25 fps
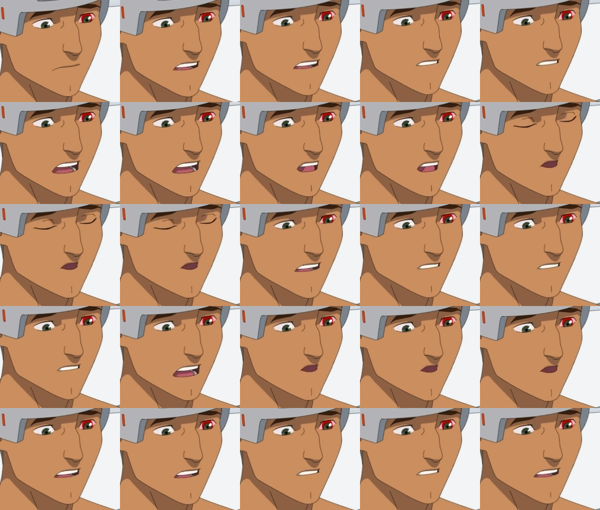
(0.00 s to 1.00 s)

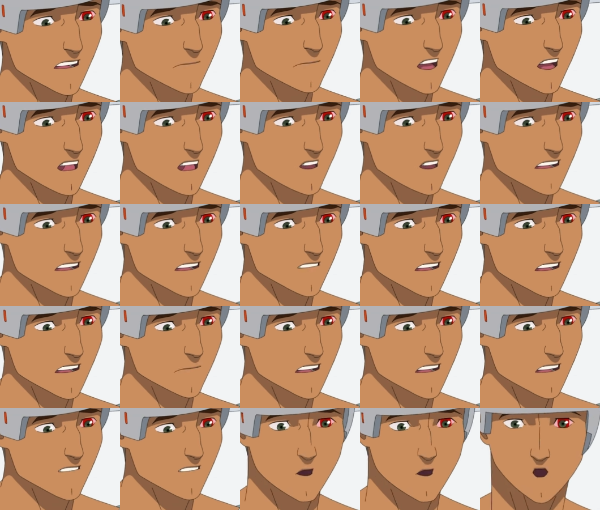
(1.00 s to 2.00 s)
Dupli-Kate, and the other women he
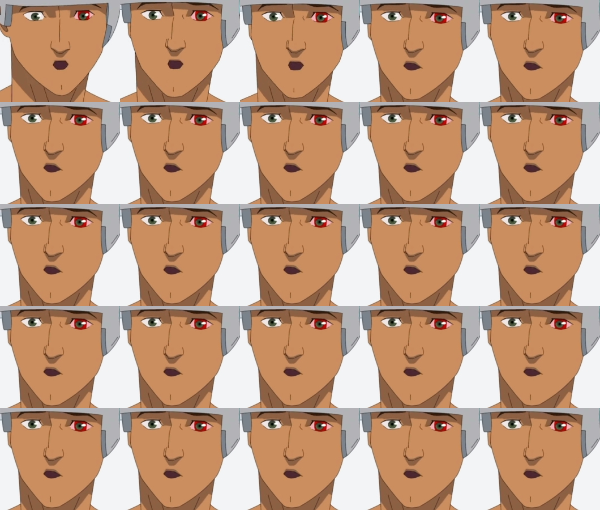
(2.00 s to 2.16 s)
goes out